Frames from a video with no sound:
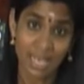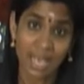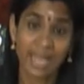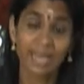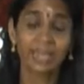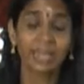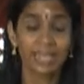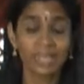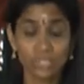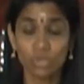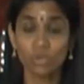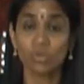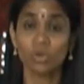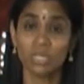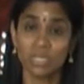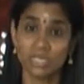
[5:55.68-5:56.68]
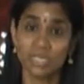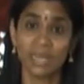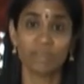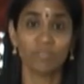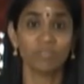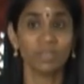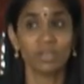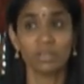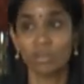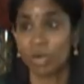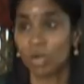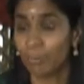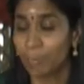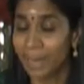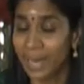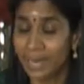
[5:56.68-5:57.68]
and nature was there. If they're
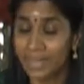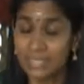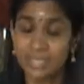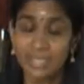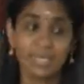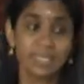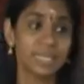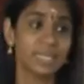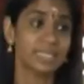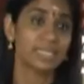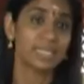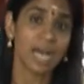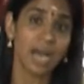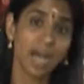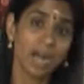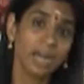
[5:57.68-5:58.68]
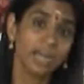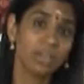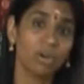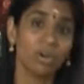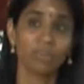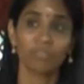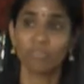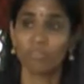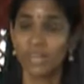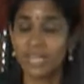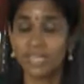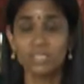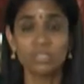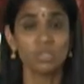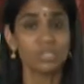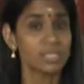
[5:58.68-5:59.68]
not parents, then there is aunt or
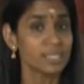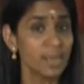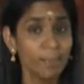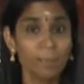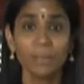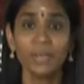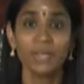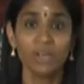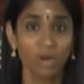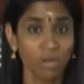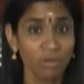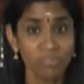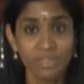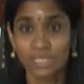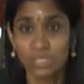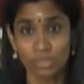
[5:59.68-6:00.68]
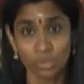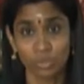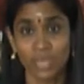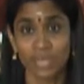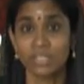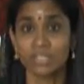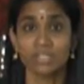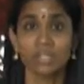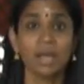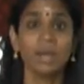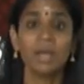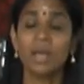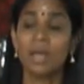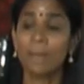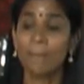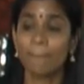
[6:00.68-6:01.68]
friends or somebody always took care. It's not
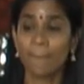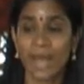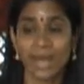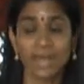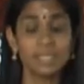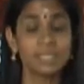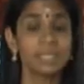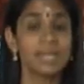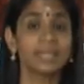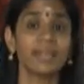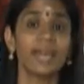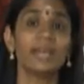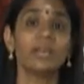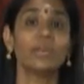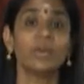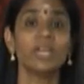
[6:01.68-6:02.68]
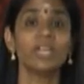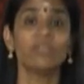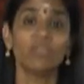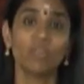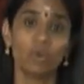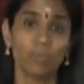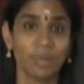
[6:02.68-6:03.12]
parents are there 24 by